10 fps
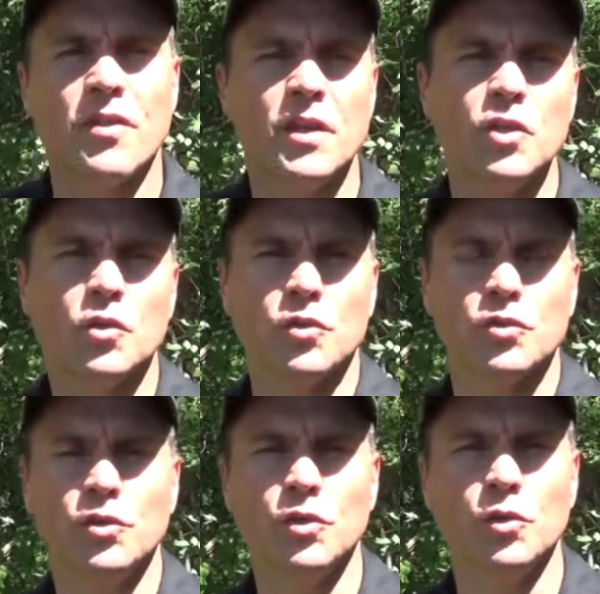thing you
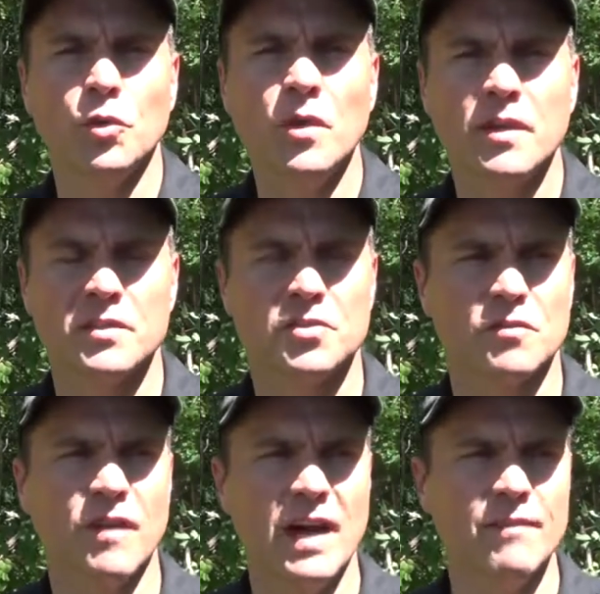can do in
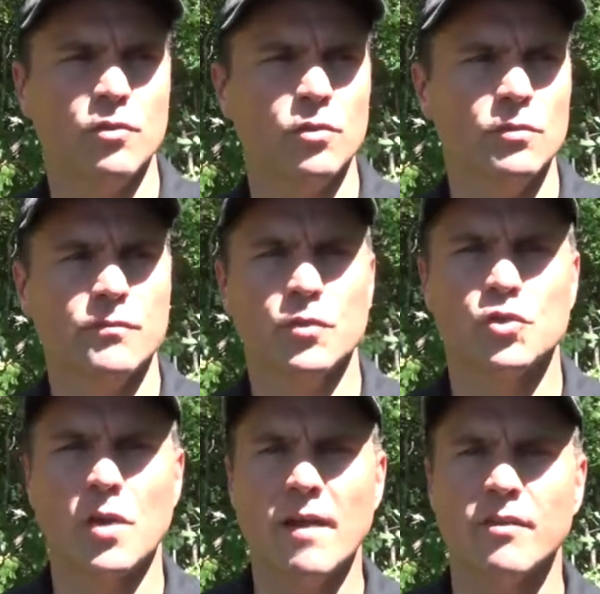survival, if you're
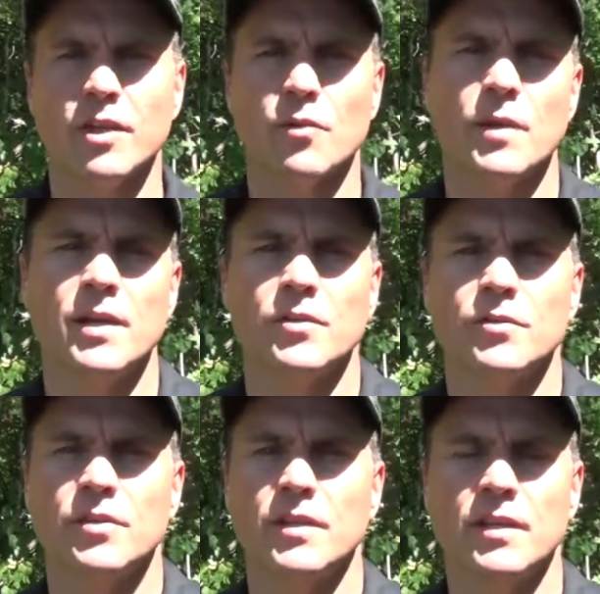traveling
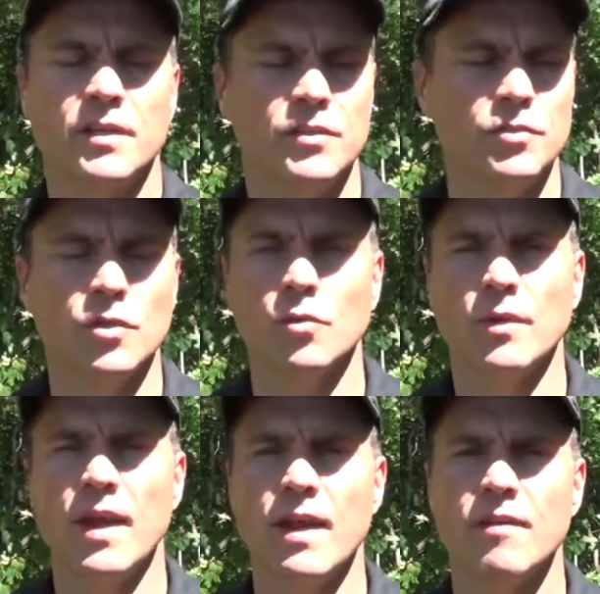around and you
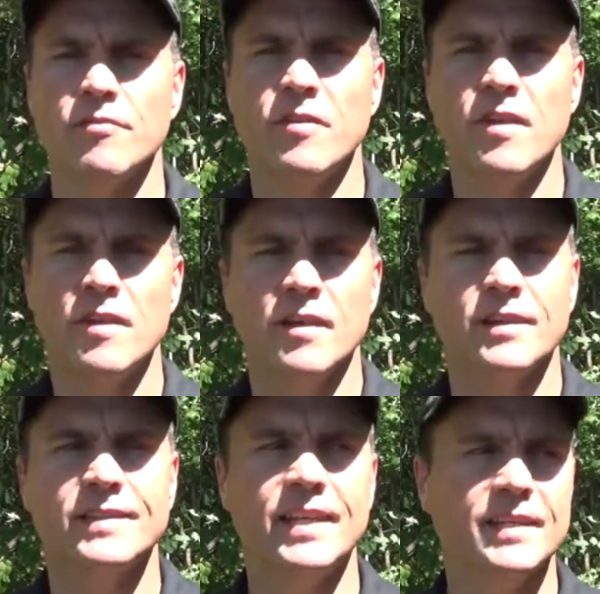don't have
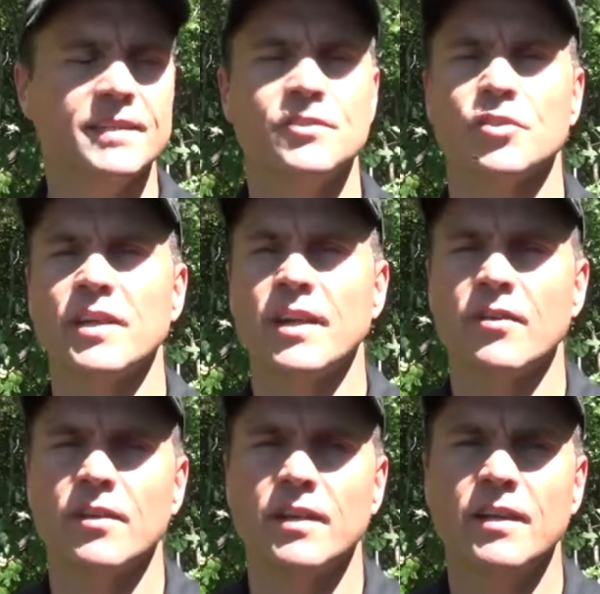a tin to
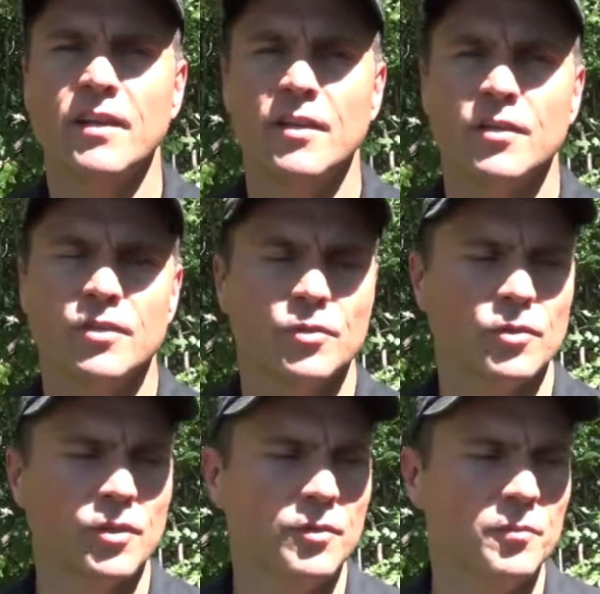carry
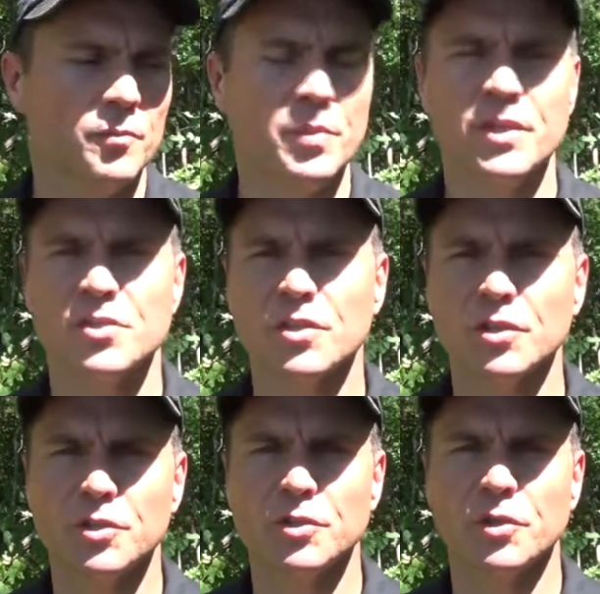your pitch
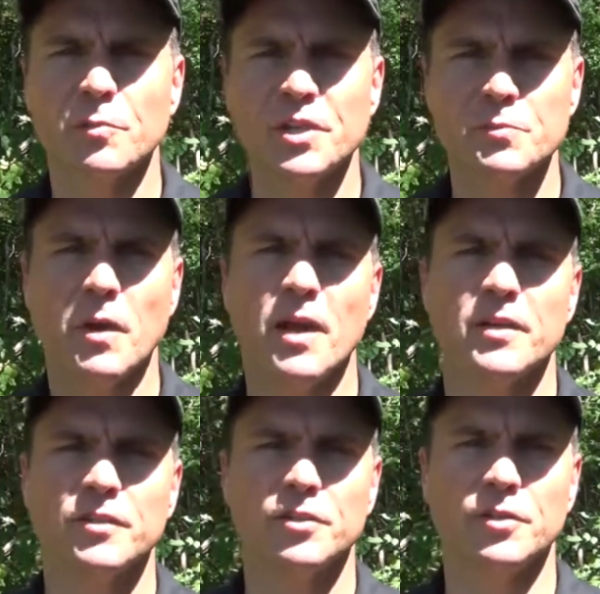glue, your pitch
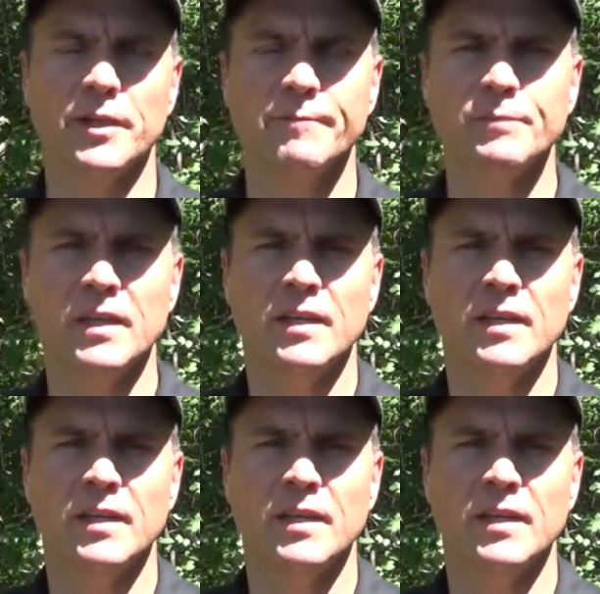pine glue in,